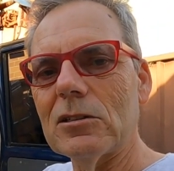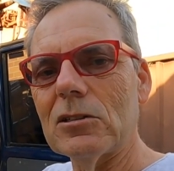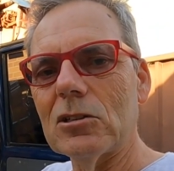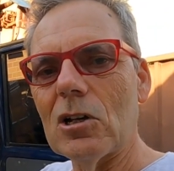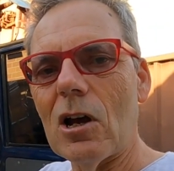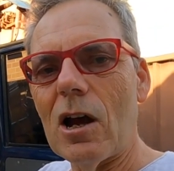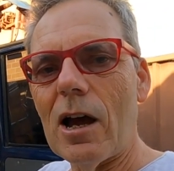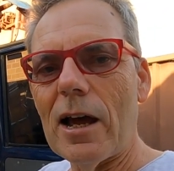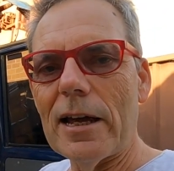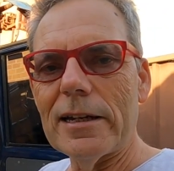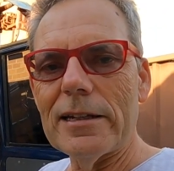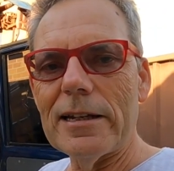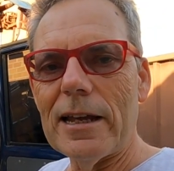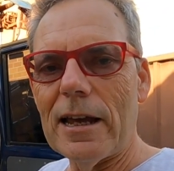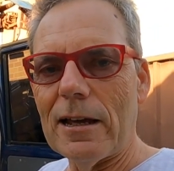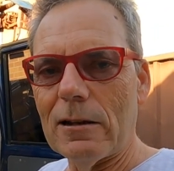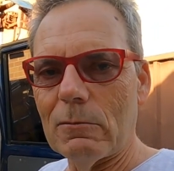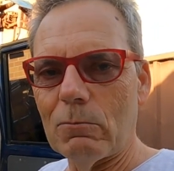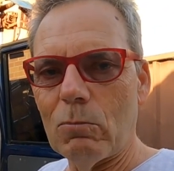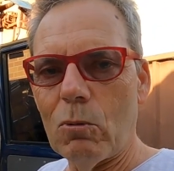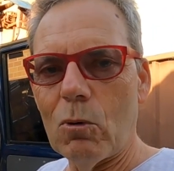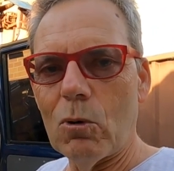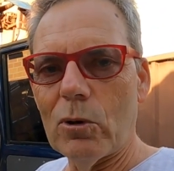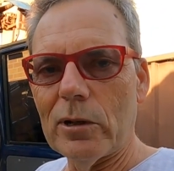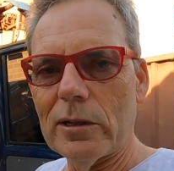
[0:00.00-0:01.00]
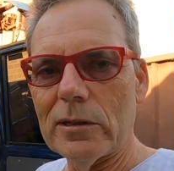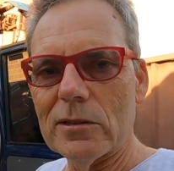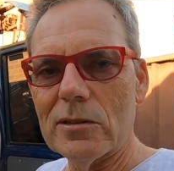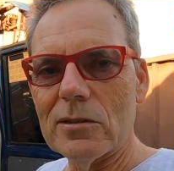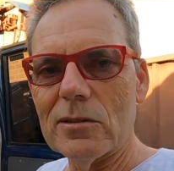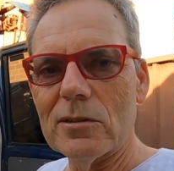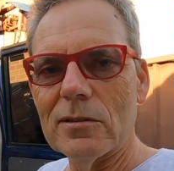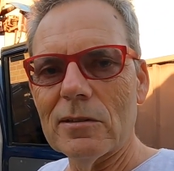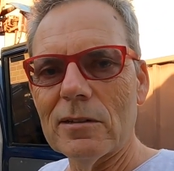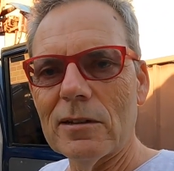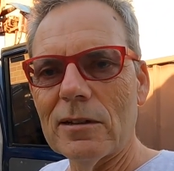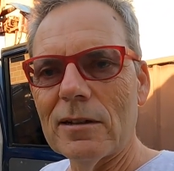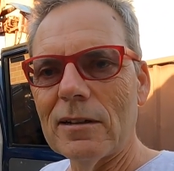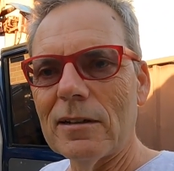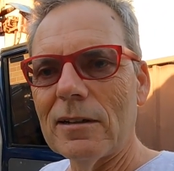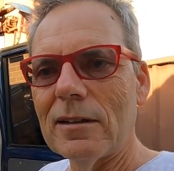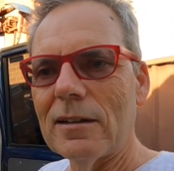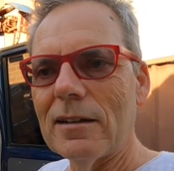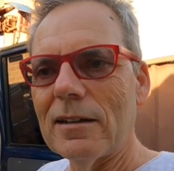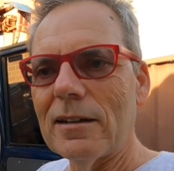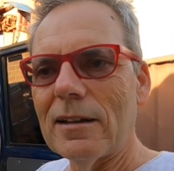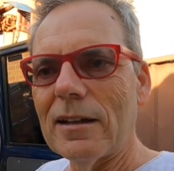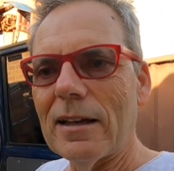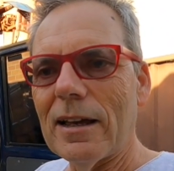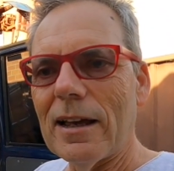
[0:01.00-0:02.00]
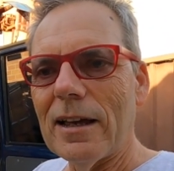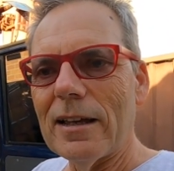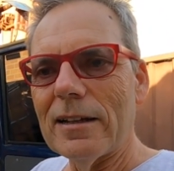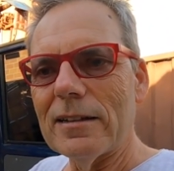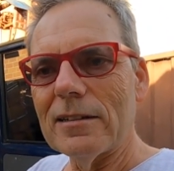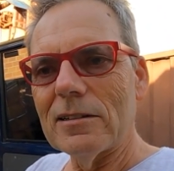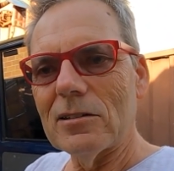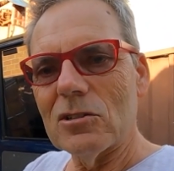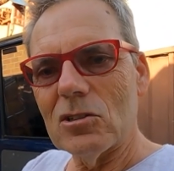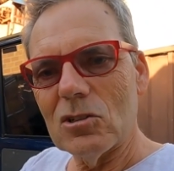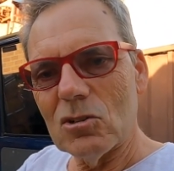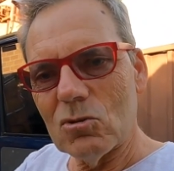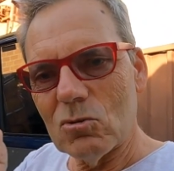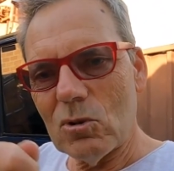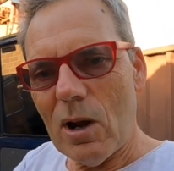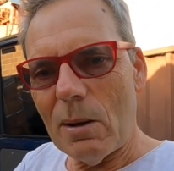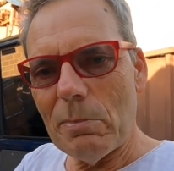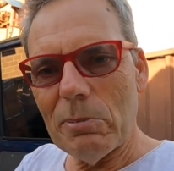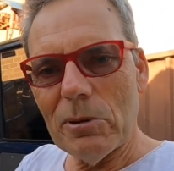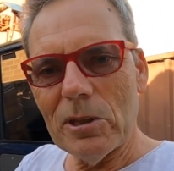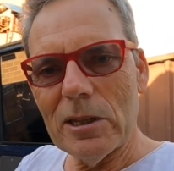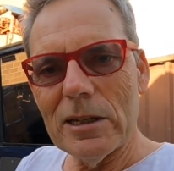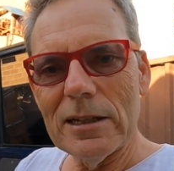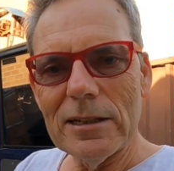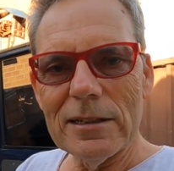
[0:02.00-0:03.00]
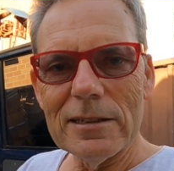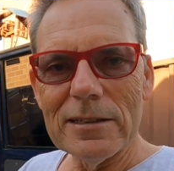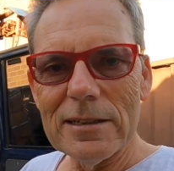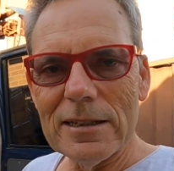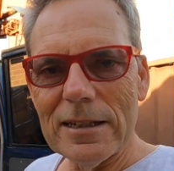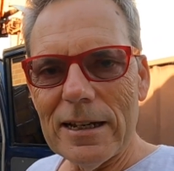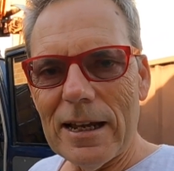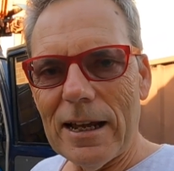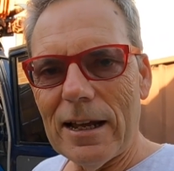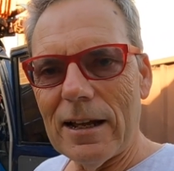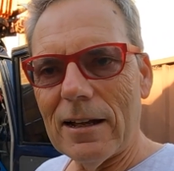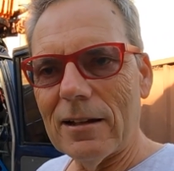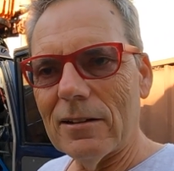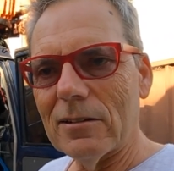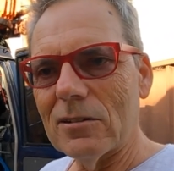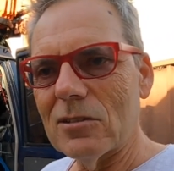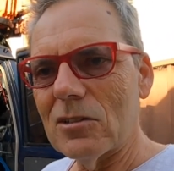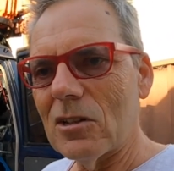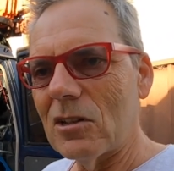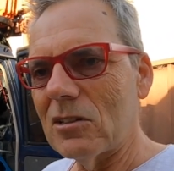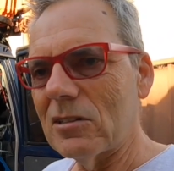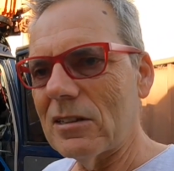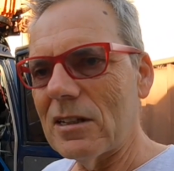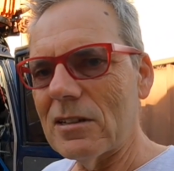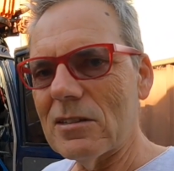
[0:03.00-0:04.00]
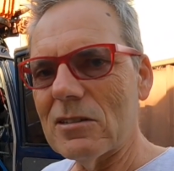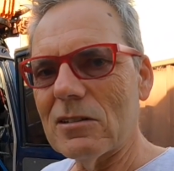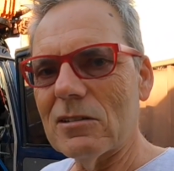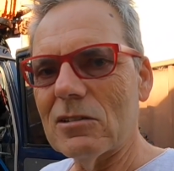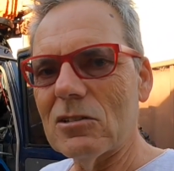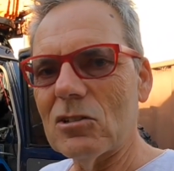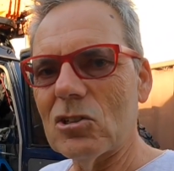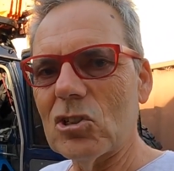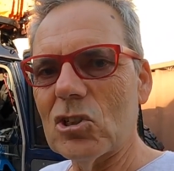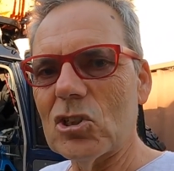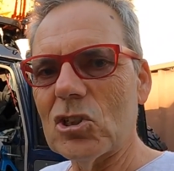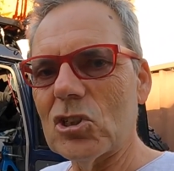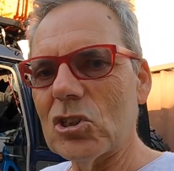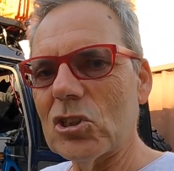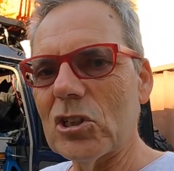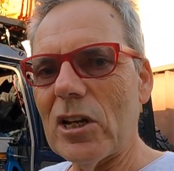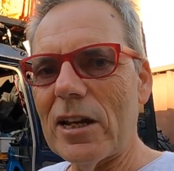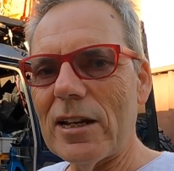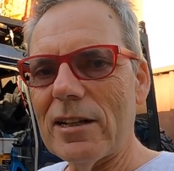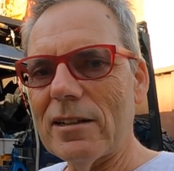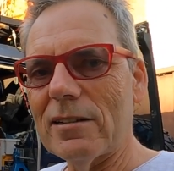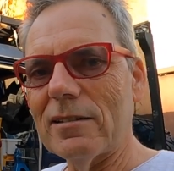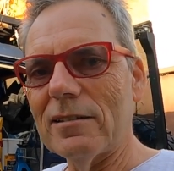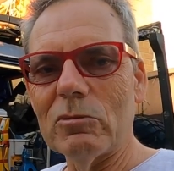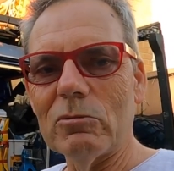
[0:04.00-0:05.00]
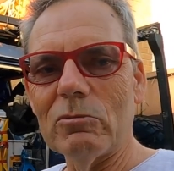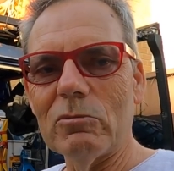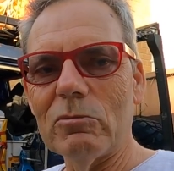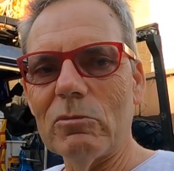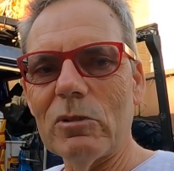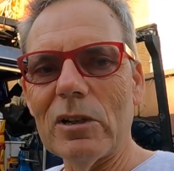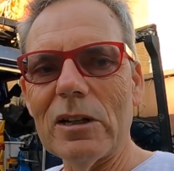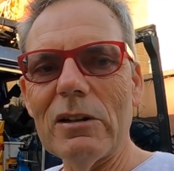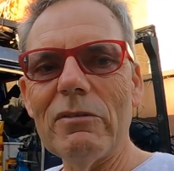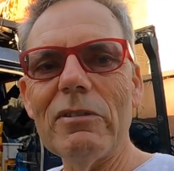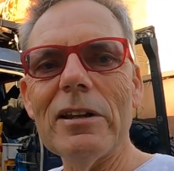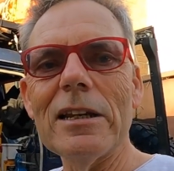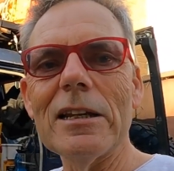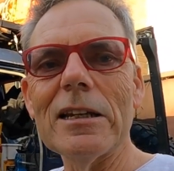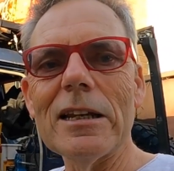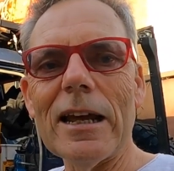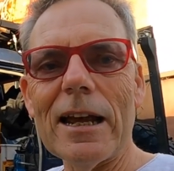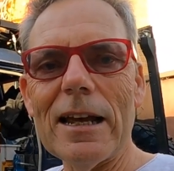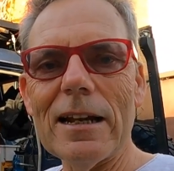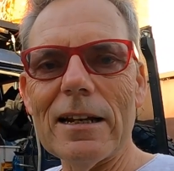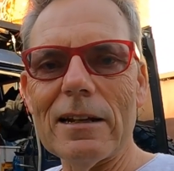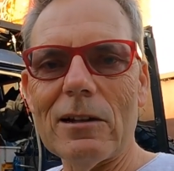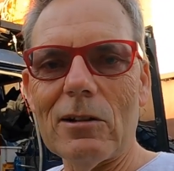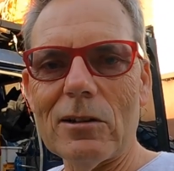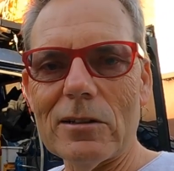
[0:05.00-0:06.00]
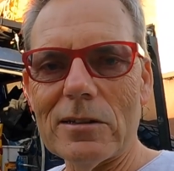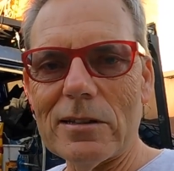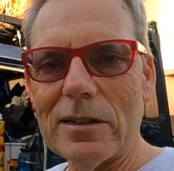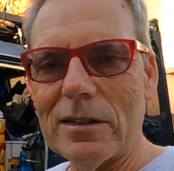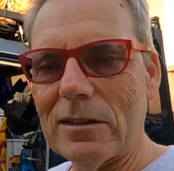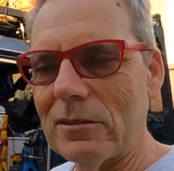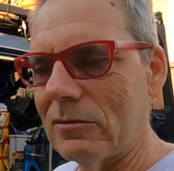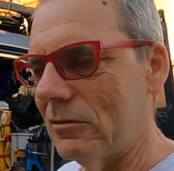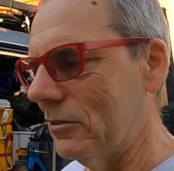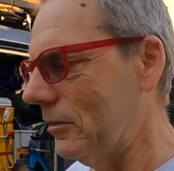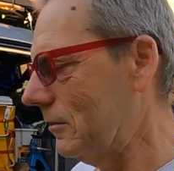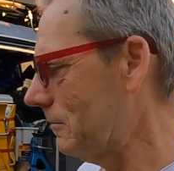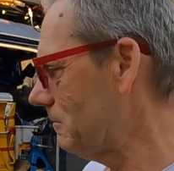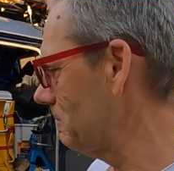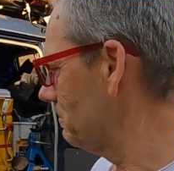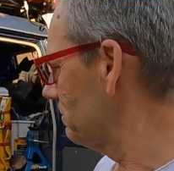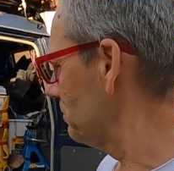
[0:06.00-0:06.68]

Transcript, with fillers: tie down points and strap things down so it doesn't shake living daylights out of it.